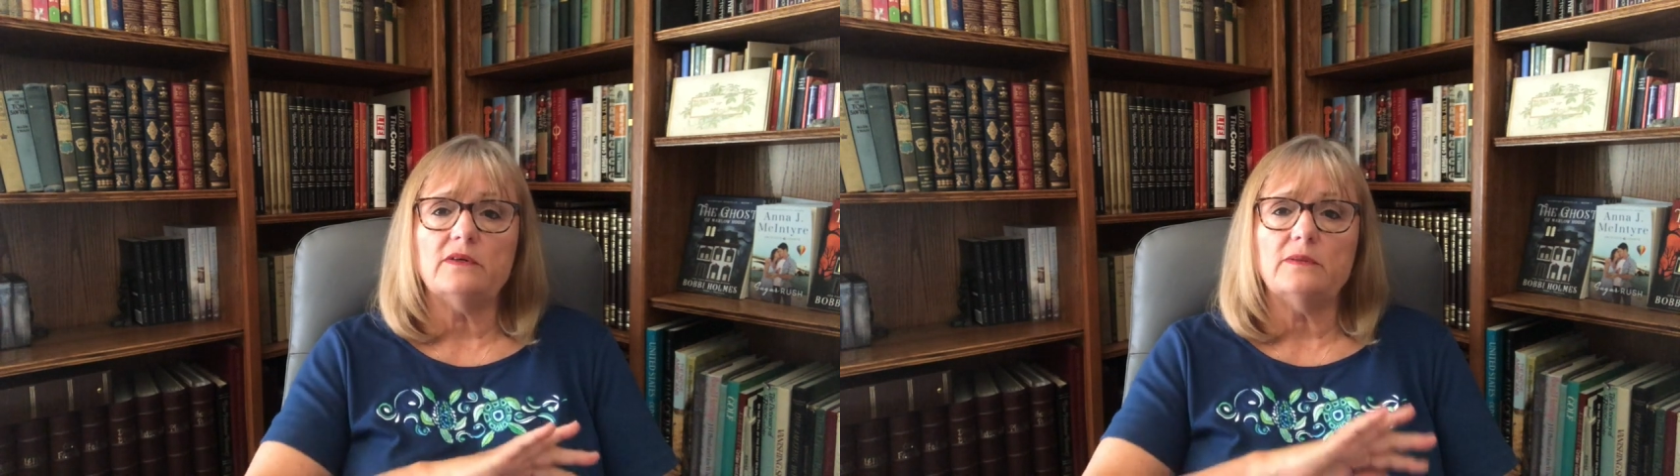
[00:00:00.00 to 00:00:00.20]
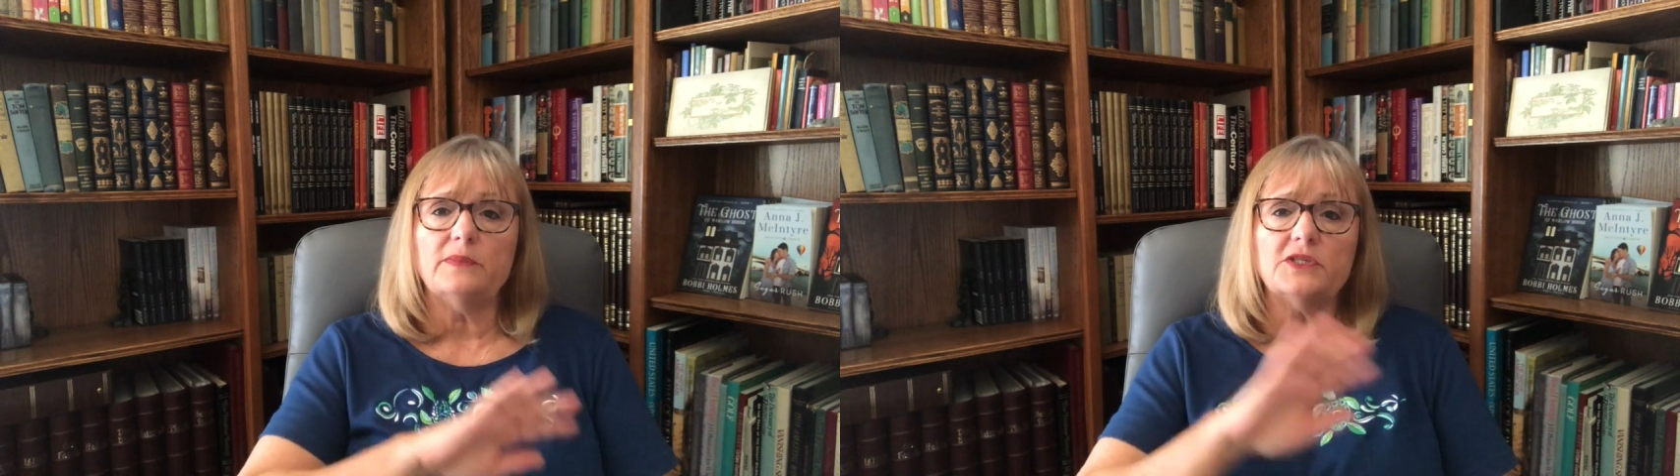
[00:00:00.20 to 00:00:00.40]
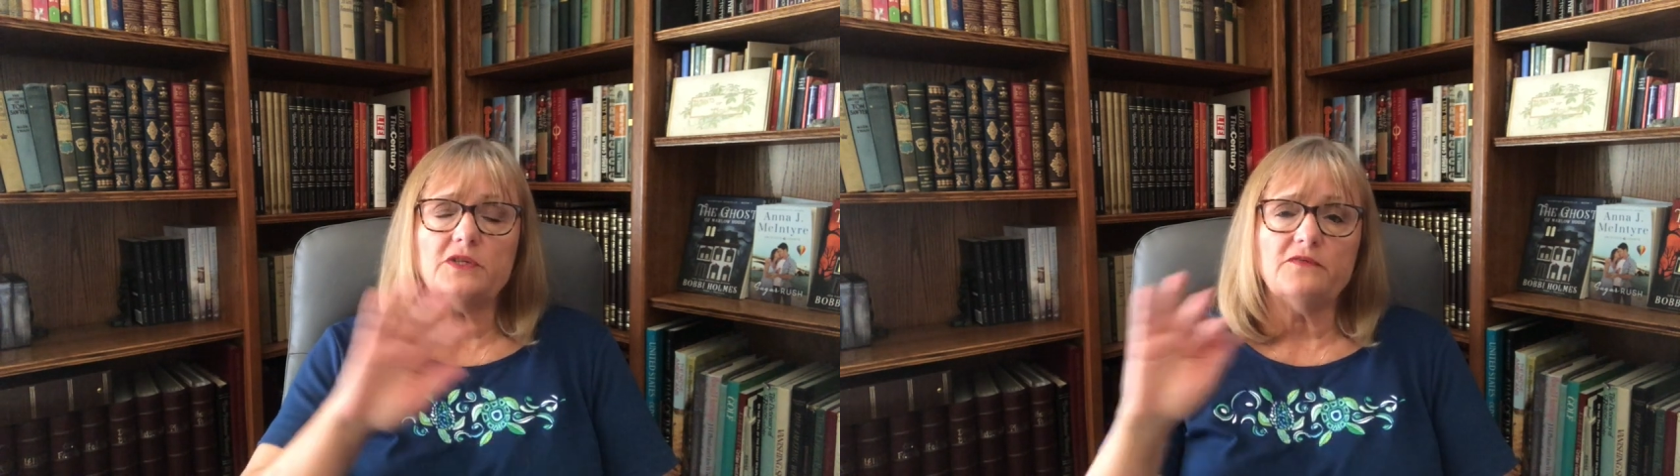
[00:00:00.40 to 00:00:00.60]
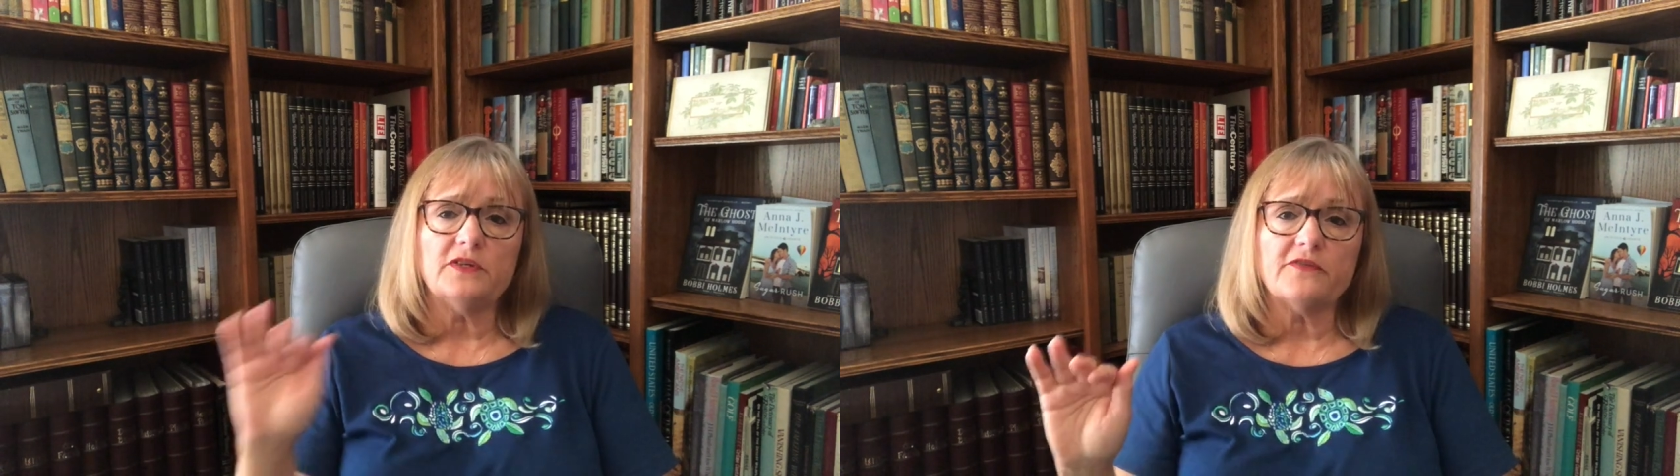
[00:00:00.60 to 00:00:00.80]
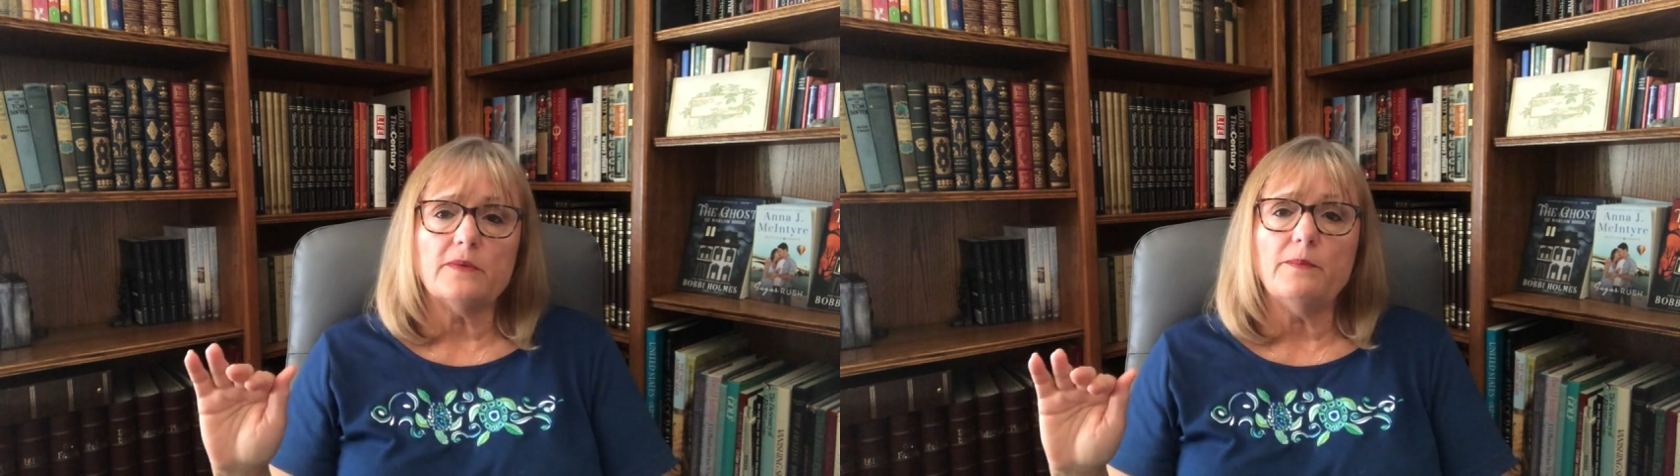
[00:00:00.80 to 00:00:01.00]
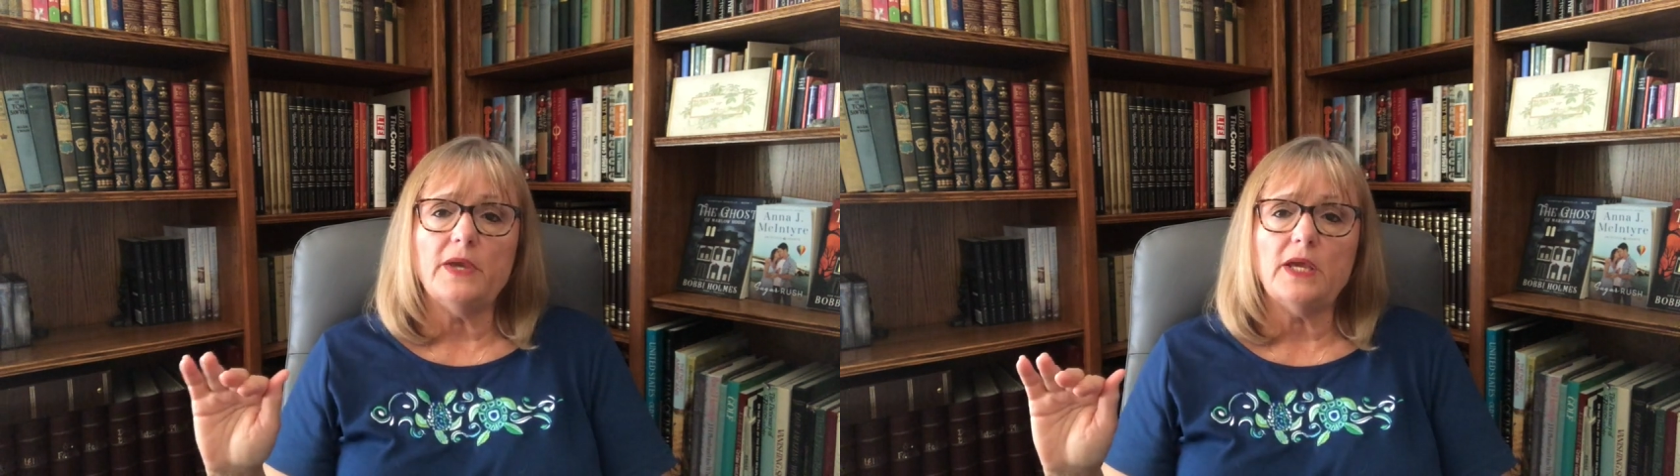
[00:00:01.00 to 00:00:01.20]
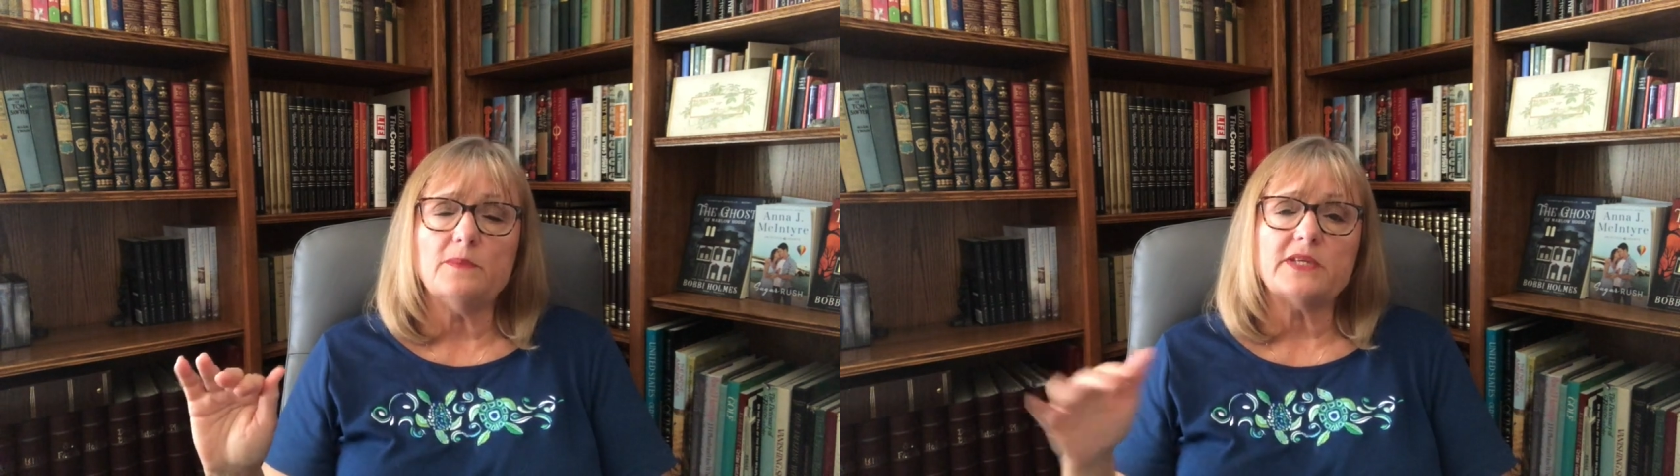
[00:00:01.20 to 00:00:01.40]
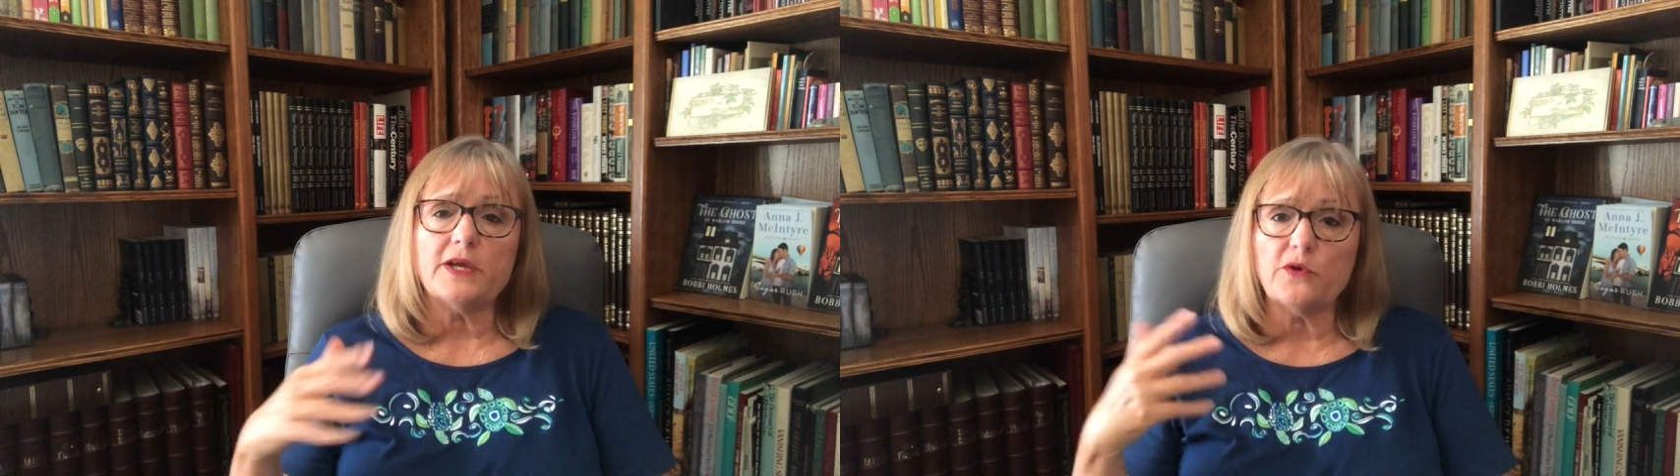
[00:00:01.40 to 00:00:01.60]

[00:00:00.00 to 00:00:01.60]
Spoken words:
a bunch of different memes I